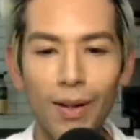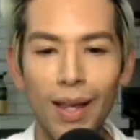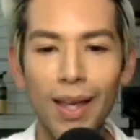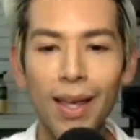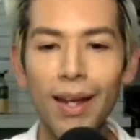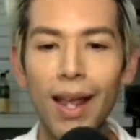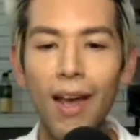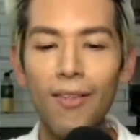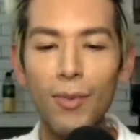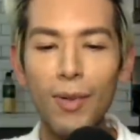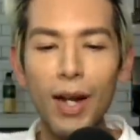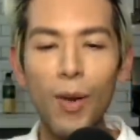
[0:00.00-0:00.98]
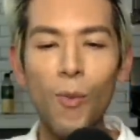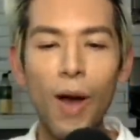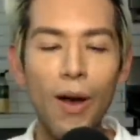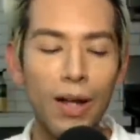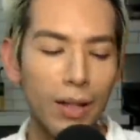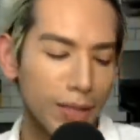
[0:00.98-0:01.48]
in, everybody.
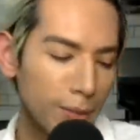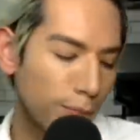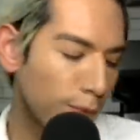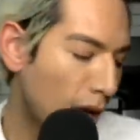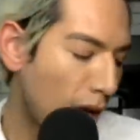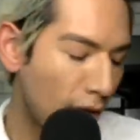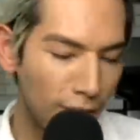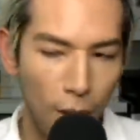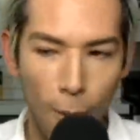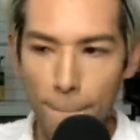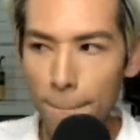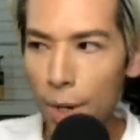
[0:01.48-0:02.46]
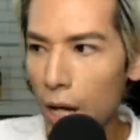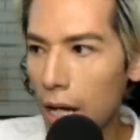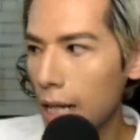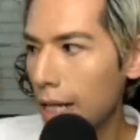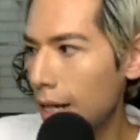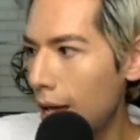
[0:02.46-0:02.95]
Welcome to Bravo Book
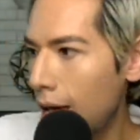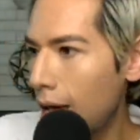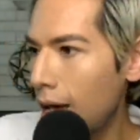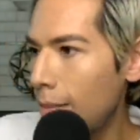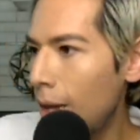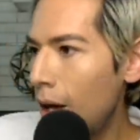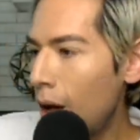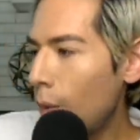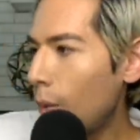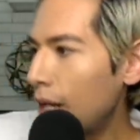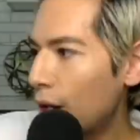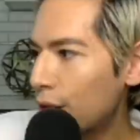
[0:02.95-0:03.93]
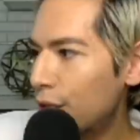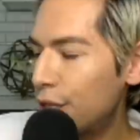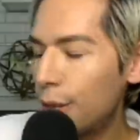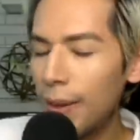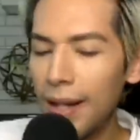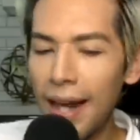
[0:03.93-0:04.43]
Club. We are
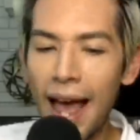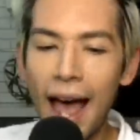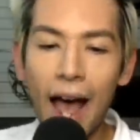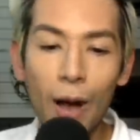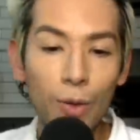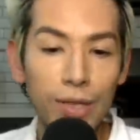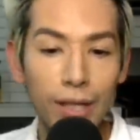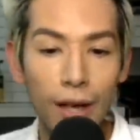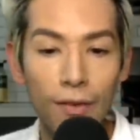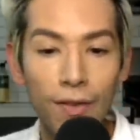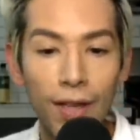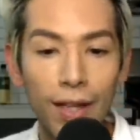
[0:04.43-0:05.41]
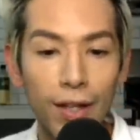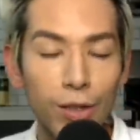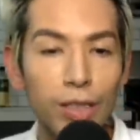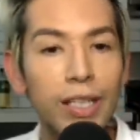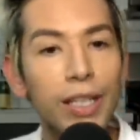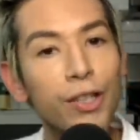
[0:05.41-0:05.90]
doing House of
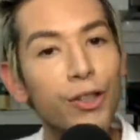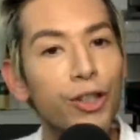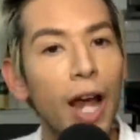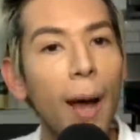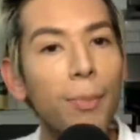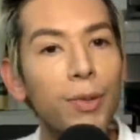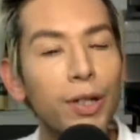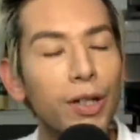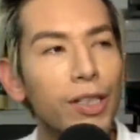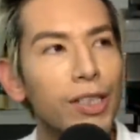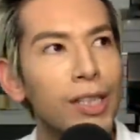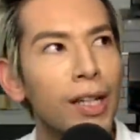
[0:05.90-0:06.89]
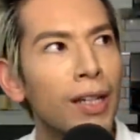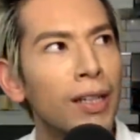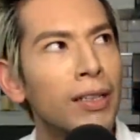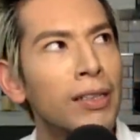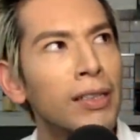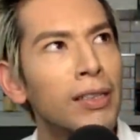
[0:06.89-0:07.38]
Hilton chapters
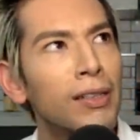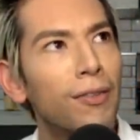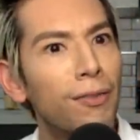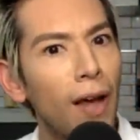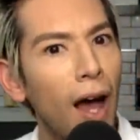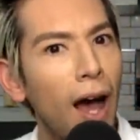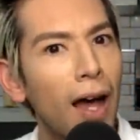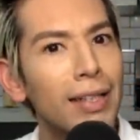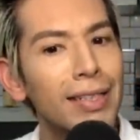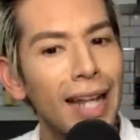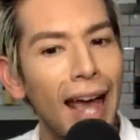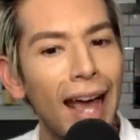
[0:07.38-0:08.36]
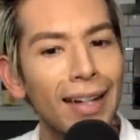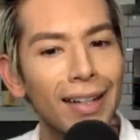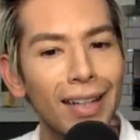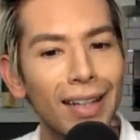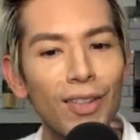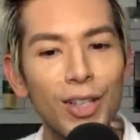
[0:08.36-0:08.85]
10,
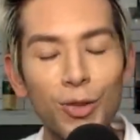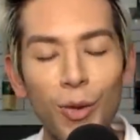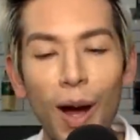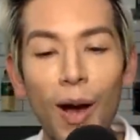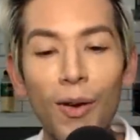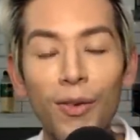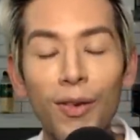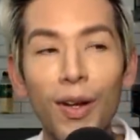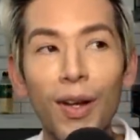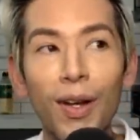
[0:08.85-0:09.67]
11, 12,